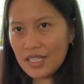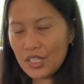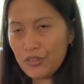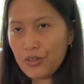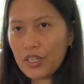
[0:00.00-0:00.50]

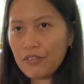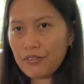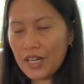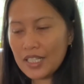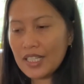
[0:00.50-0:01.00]
if you can
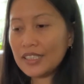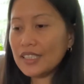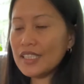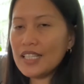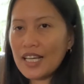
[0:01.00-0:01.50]
find like
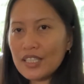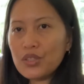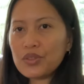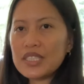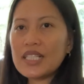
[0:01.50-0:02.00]
the
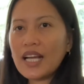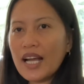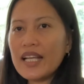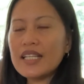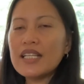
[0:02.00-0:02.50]
non-toxic
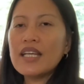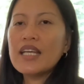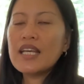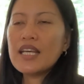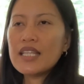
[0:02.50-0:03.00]
kind
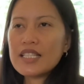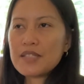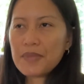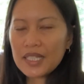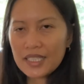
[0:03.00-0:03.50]
that's
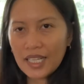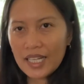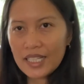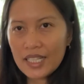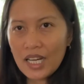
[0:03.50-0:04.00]
made in
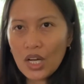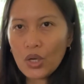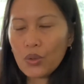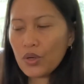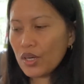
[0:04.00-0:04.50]
Canada,
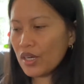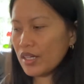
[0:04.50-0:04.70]
or